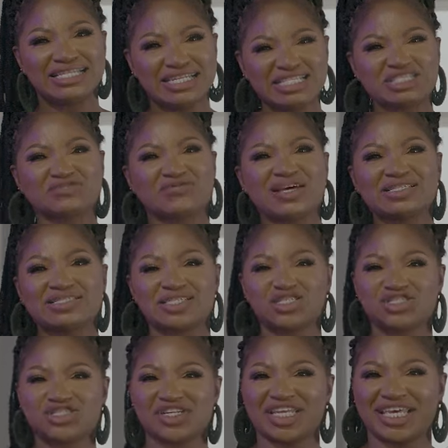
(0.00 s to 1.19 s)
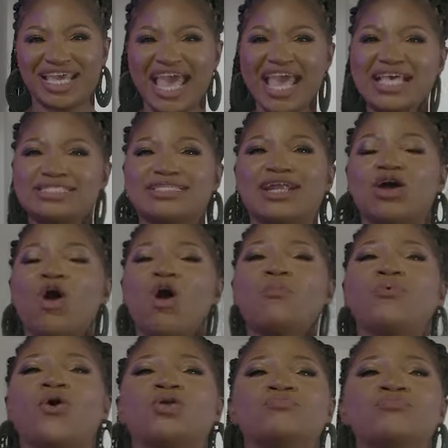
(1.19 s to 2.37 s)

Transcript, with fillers: This transitioning is an upward